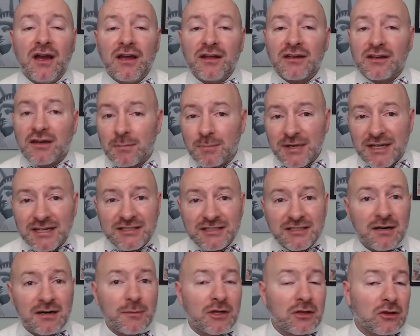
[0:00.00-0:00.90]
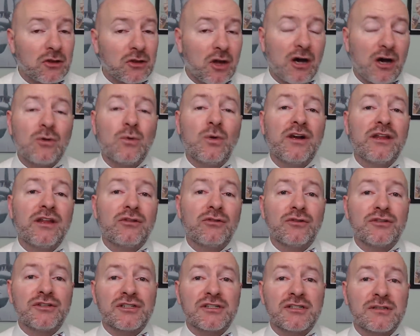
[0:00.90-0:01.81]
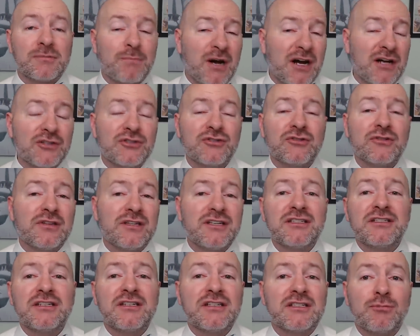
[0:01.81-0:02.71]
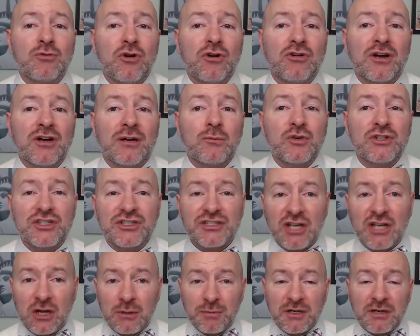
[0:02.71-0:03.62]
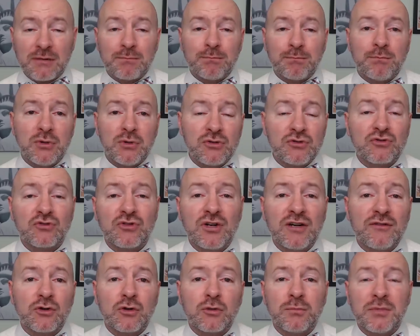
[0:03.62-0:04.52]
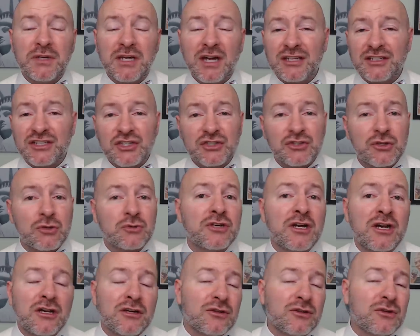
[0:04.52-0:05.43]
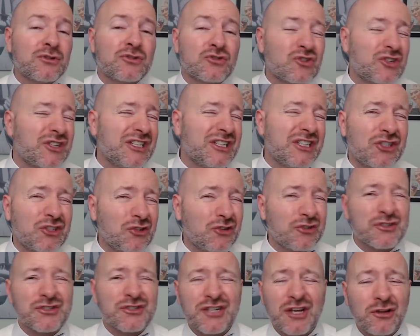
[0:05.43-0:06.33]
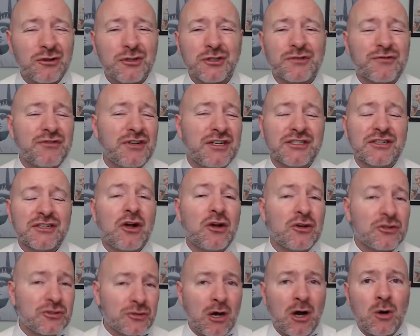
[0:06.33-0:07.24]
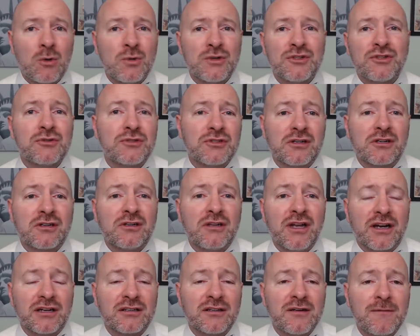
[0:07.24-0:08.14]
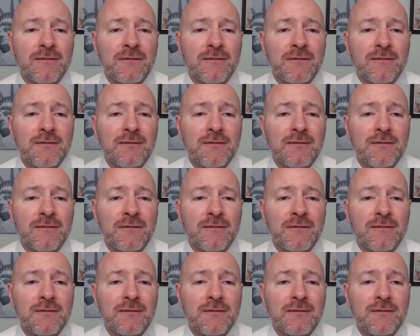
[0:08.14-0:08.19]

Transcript: The company has come a long way through its sponsored listings program, which is helping it boost revenue beyond just those, those traditional seller's fees it always, always used to collect.